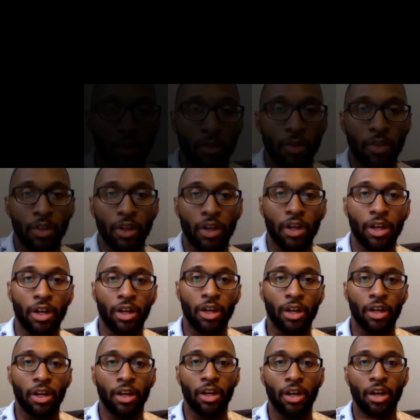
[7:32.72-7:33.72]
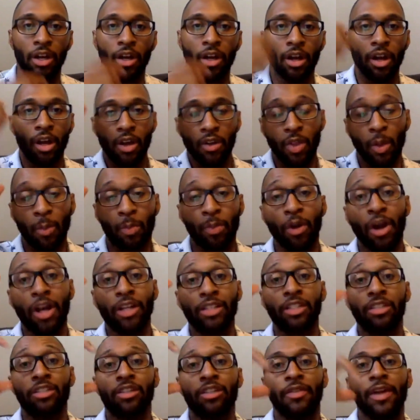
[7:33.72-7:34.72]
The
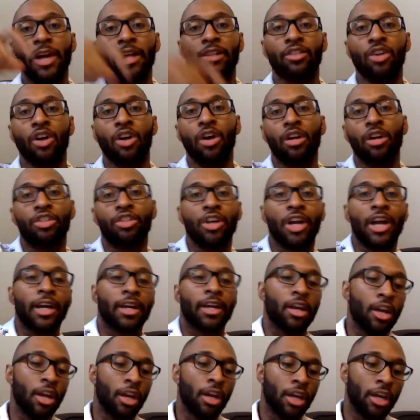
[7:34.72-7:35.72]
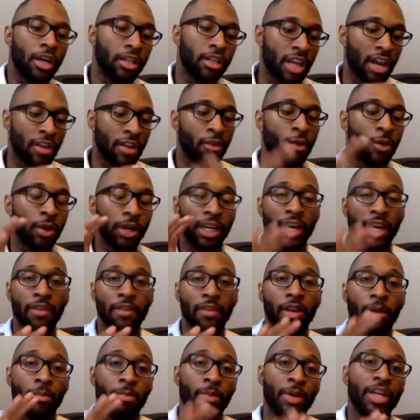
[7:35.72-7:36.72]
process of that talk track, is everyone
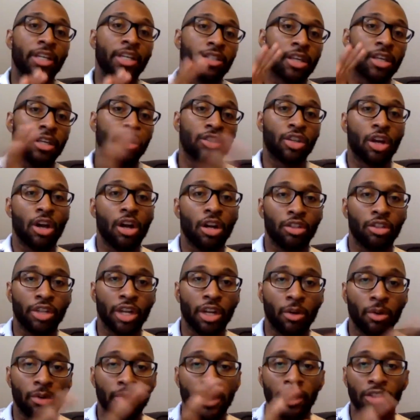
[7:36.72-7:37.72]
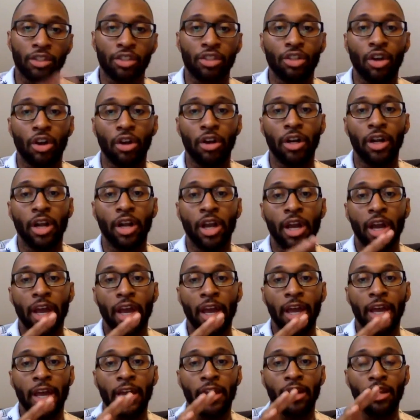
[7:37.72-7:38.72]
given a baseline talk track when they start,
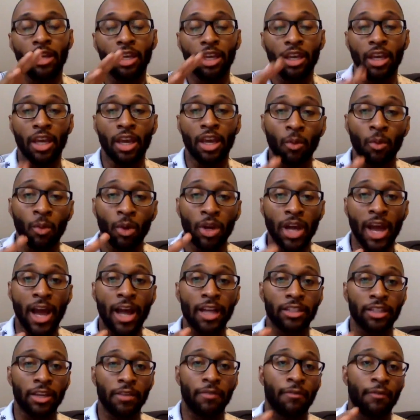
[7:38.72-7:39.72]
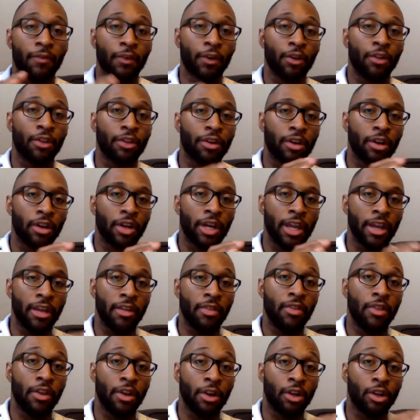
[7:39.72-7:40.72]
and as they further
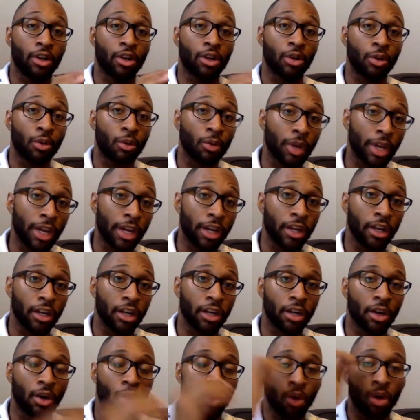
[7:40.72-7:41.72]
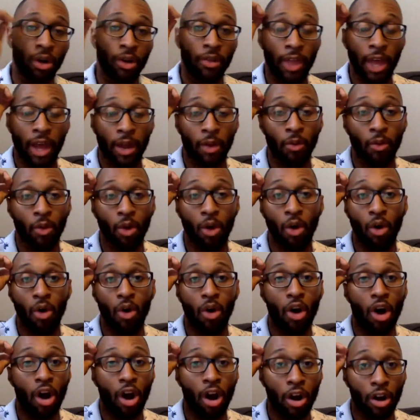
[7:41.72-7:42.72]
in their career or in that
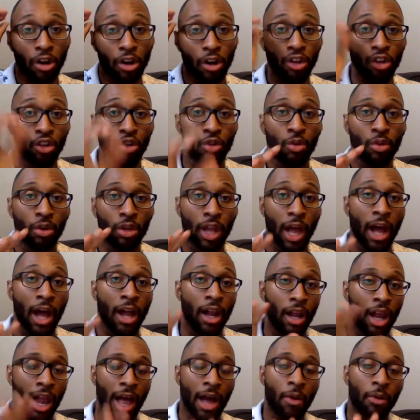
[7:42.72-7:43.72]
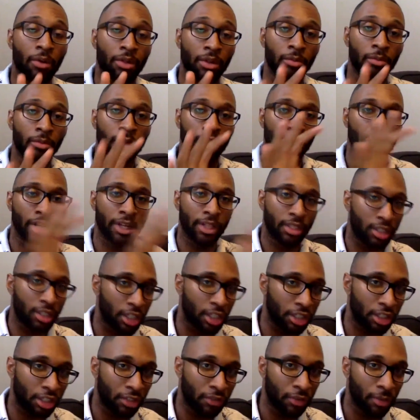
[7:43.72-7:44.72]
role, are you allowing them to
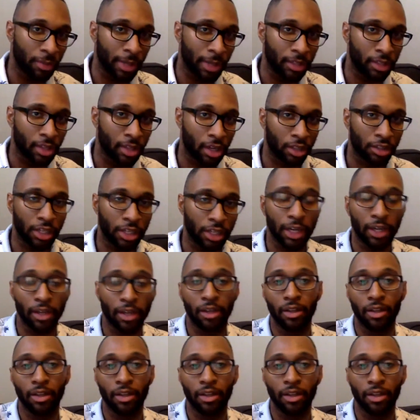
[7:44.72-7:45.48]
transition from that talk track?